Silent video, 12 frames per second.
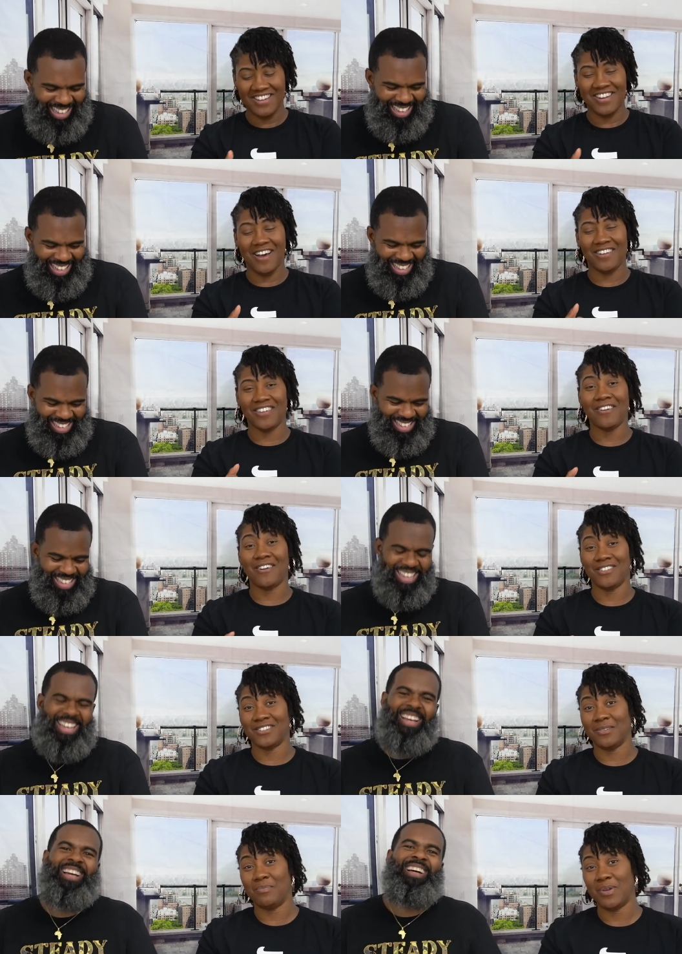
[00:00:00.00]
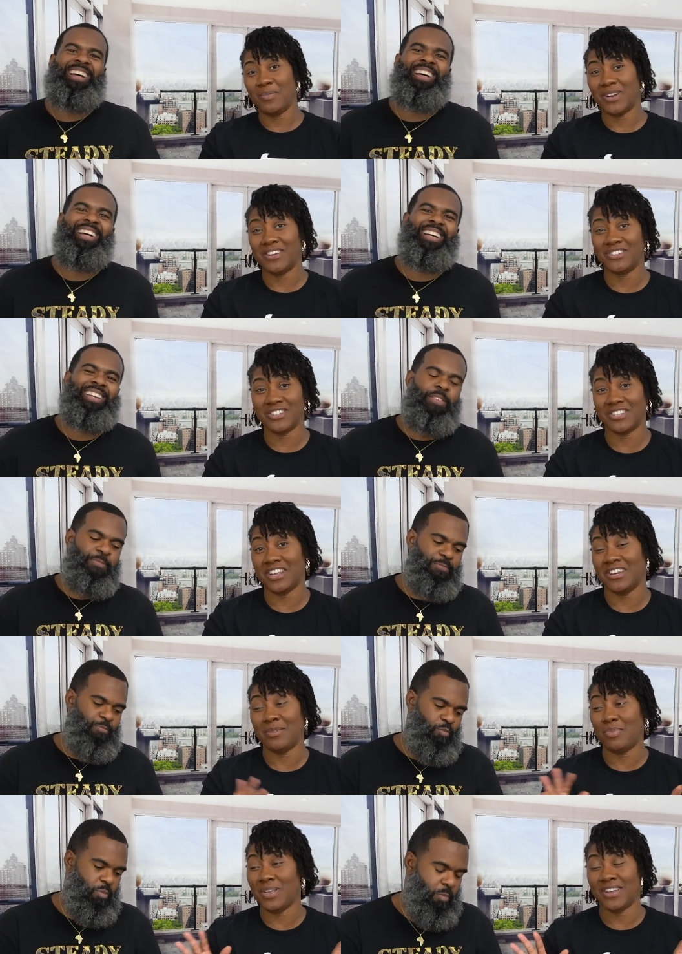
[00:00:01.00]
Speaker 1: Now there are some people that just
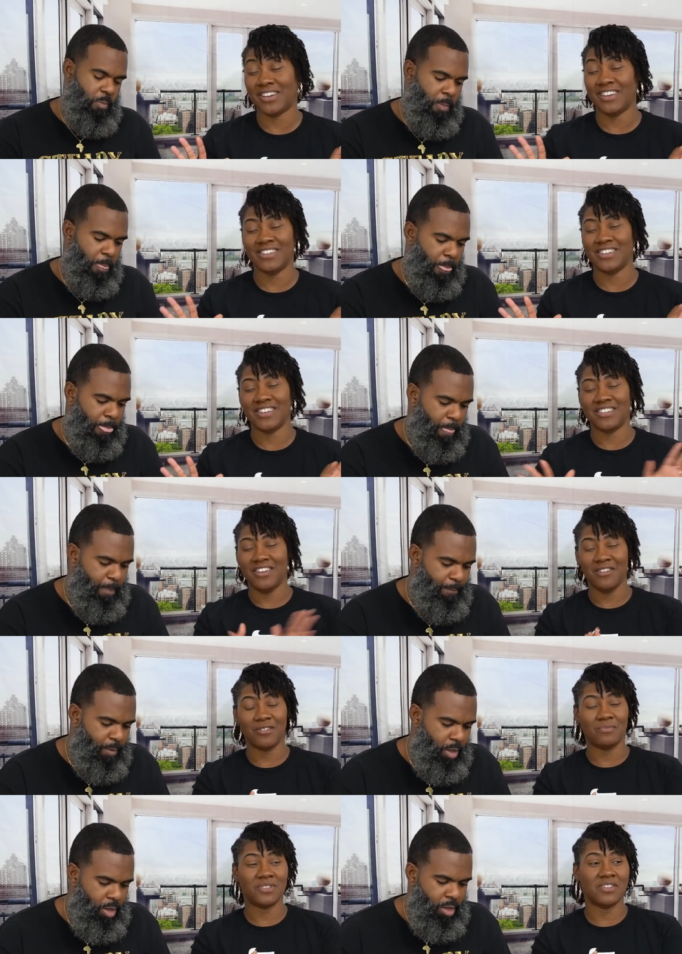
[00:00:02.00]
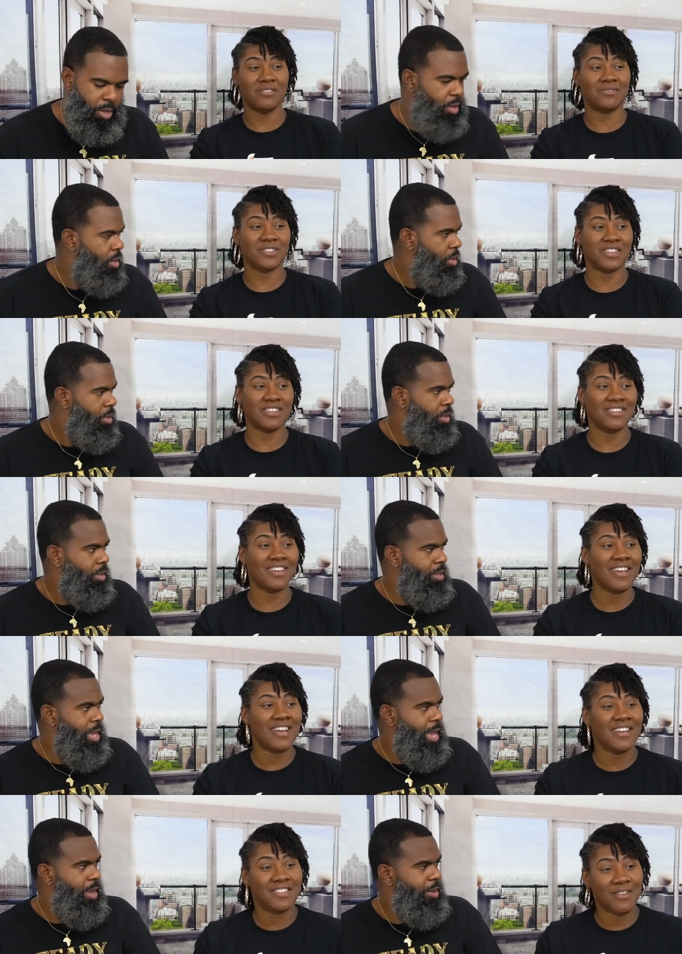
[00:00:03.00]
independently take care of themselves and
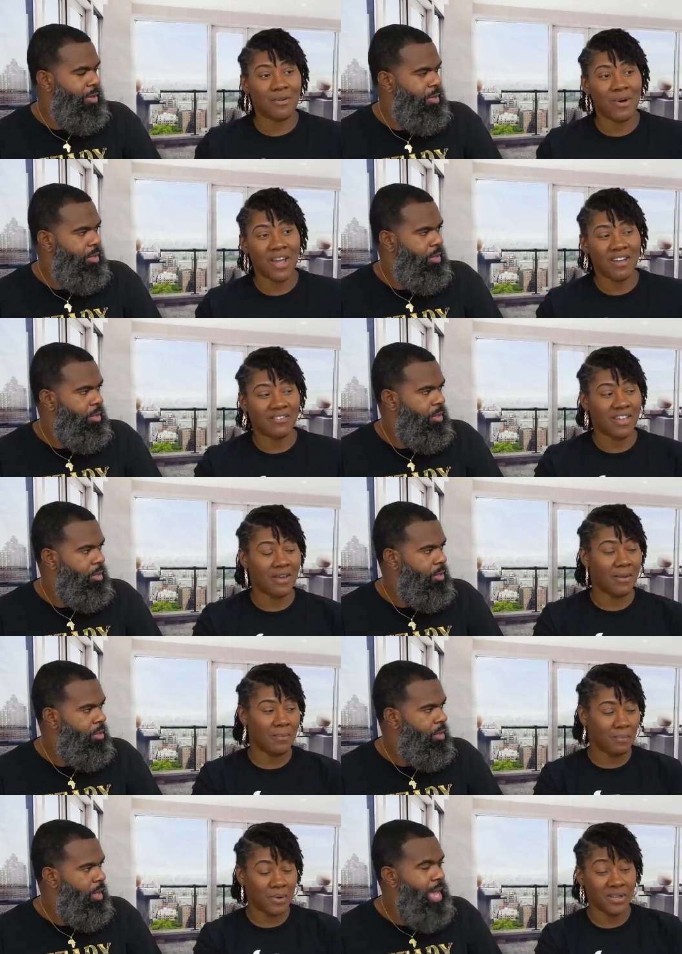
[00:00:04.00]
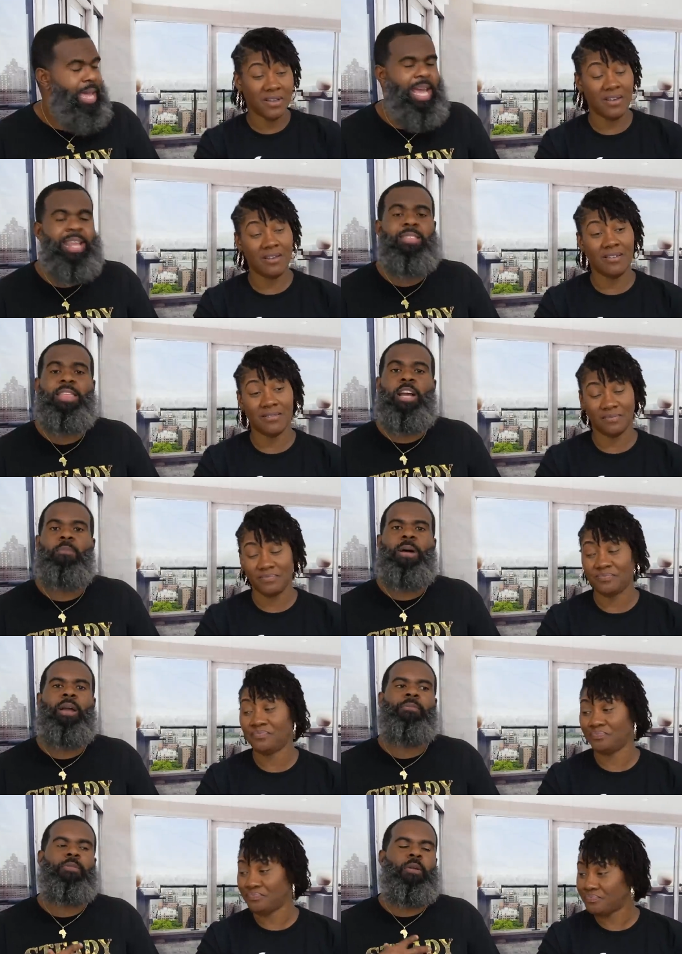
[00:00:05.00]
yeah don't have that. But and, yeah.
Speaker 2: and the thing
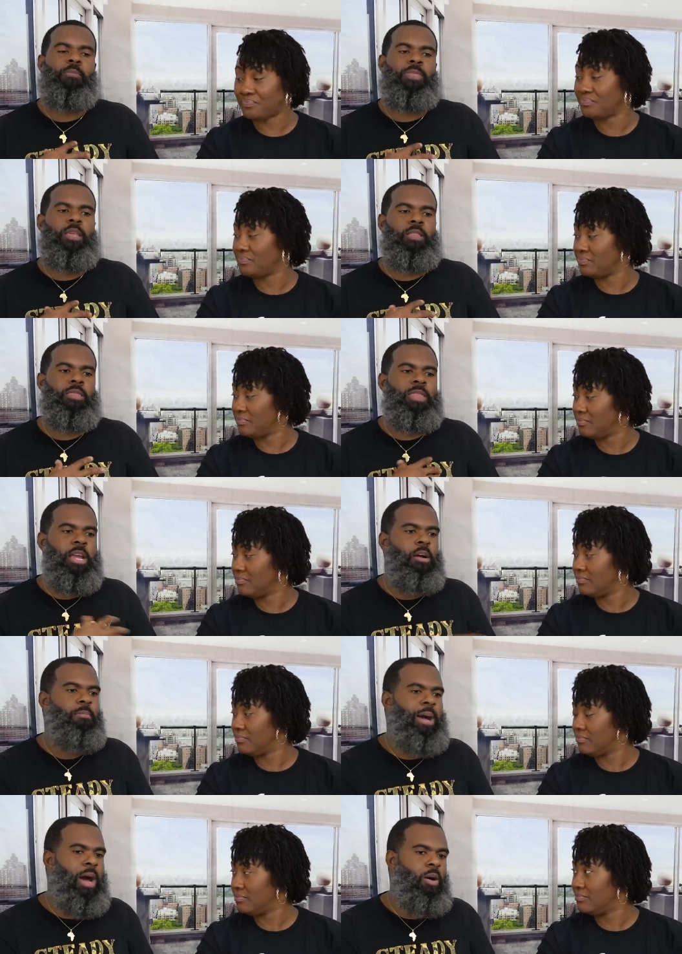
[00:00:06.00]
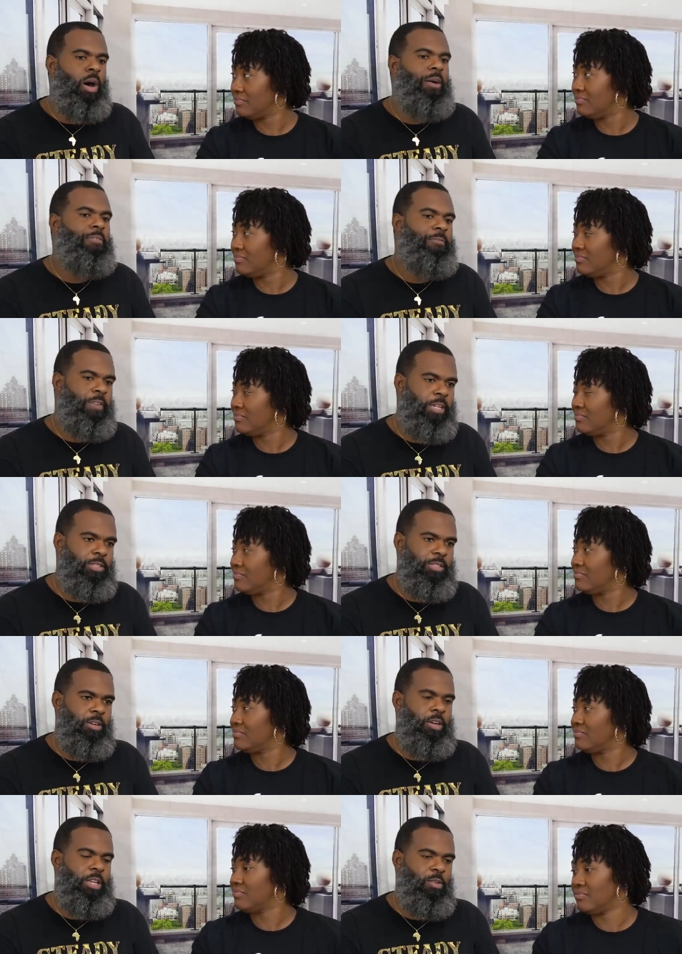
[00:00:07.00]
about a, the thing about a
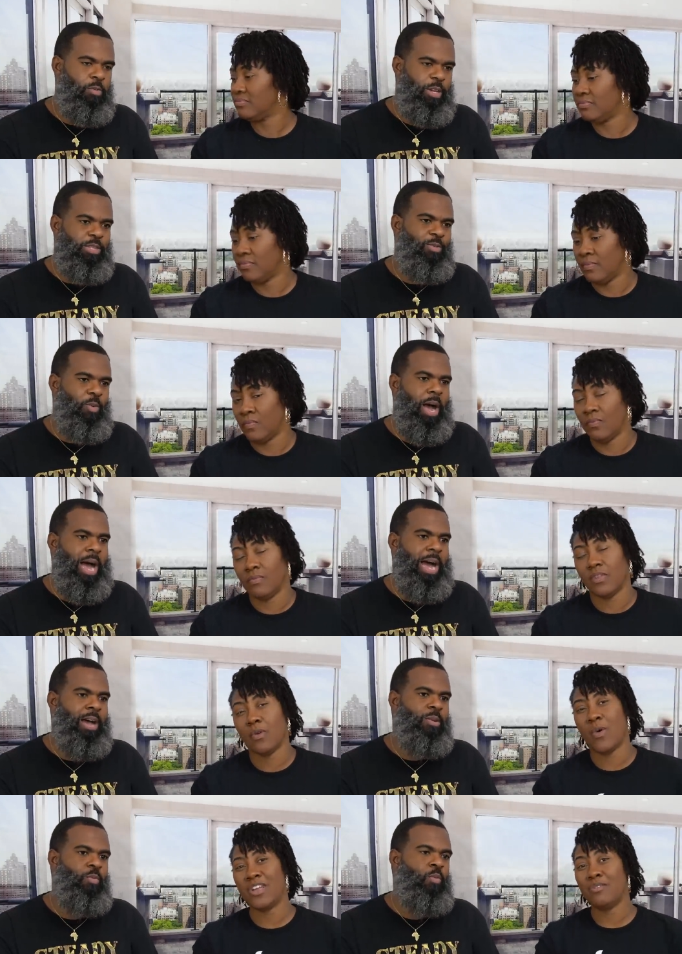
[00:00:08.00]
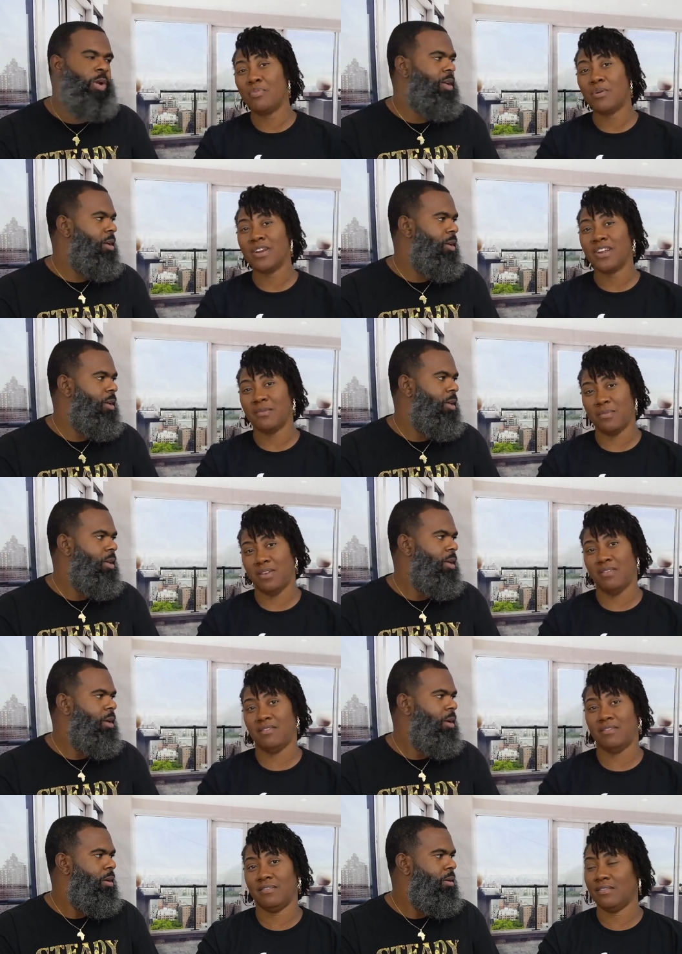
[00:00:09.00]
fixer, the reason why why are you we, pointing at
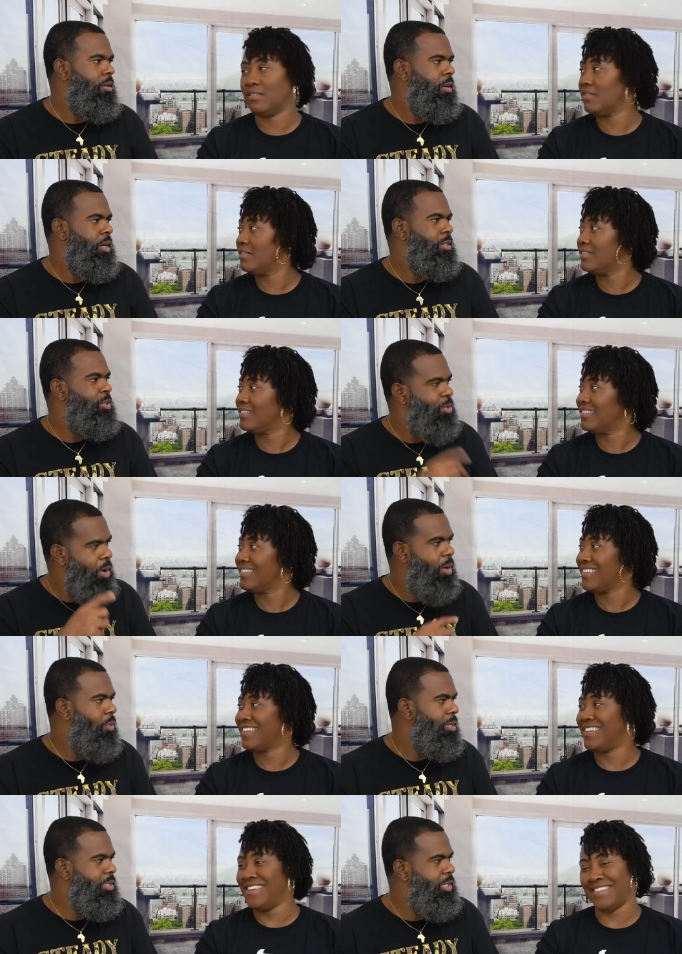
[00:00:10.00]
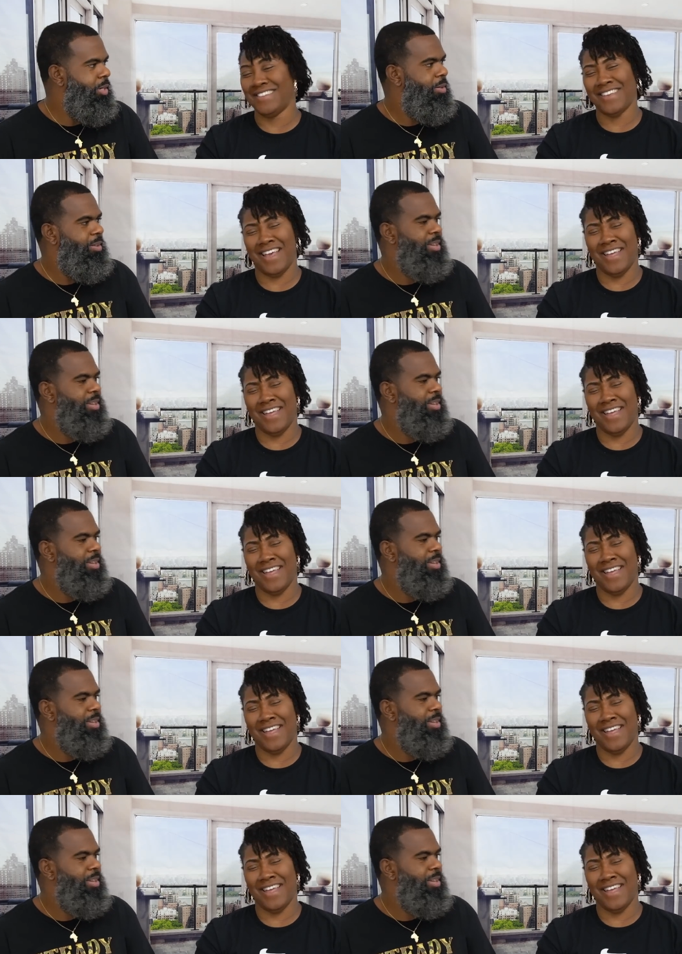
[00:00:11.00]
me? Cause you are one too.